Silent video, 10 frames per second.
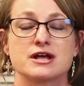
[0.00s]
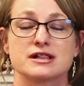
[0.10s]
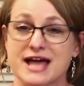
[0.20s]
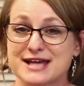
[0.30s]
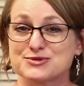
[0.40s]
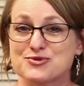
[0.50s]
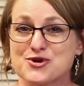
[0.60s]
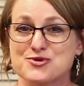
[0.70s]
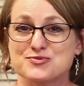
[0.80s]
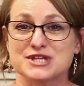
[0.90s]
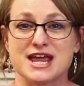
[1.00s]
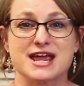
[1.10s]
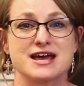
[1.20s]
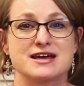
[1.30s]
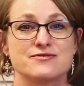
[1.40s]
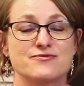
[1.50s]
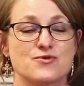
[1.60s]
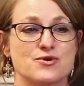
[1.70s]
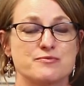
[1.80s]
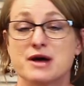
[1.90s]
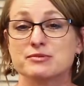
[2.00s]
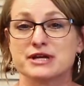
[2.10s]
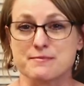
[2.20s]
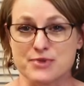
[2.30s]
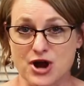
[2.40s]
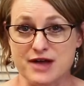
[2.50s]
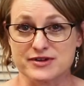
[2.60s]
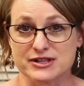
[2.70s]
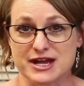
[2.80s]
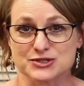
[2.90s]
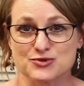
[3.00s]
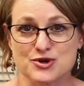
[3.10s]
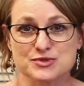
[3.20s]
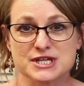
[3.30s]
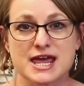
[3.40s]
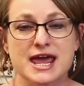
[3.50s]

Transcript: classrooms and for public and private classrooms